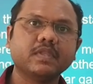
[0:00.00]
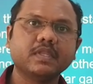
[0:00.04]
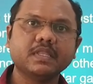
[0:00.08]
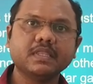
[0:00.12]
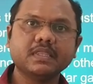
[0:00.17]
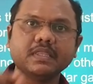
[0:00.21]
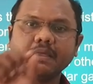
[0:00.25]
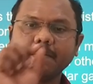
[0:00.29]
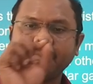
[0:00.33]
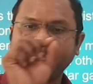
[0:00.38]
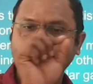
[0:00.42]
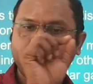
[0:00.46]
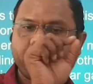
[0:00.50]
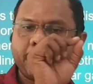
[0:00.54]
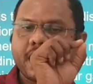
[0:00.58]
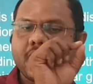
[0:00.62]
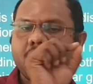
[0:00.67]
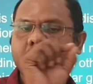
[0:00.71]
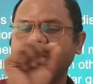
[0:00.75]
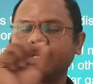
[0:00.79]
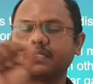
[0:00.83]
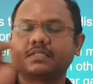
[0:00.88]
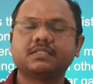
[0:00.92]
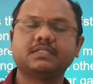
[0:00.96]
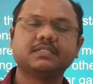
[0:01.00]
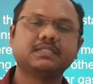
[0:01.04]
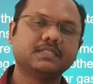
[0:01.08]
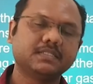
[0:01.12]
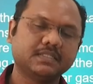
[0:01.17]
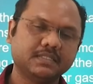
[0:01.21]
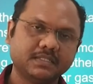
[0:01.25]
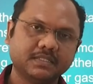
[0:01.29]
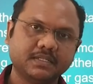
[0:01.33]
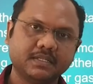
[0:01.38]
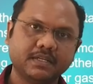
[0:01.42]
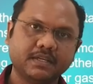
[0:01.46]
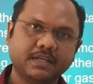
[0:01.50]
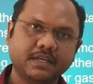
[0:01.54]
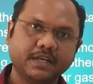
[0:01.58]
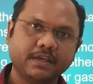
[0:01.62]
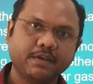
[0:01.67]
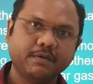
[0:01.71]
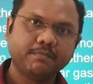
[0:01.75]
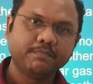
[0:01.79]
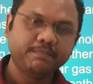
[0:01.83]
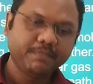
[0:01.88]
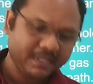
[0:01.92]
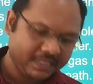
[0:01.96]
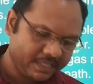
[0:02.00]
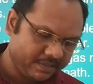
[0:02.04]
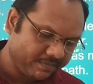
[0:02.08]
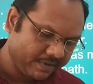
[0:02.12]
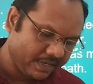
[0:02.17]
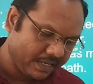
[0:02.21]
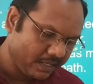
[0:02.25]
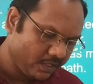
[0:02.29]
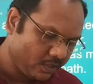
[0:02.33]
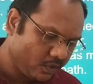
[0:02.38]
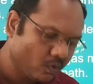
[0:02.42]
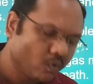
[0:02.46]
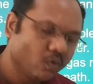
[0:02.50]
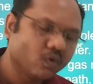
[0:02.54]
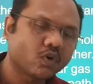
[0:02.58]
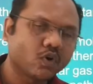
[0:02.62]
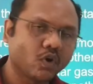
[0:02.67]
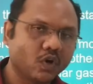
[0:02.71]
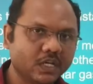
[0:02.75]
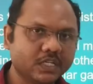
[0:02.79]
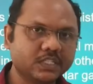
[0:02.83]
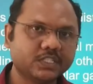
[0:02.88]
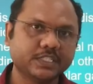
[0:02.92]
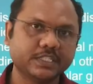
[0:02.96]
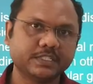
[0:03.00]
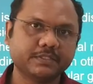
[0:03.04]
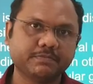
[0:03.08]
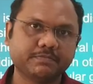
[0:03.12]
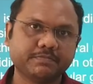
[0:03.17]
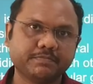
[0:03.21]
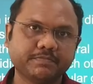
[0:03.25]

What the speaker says: the path between two collision,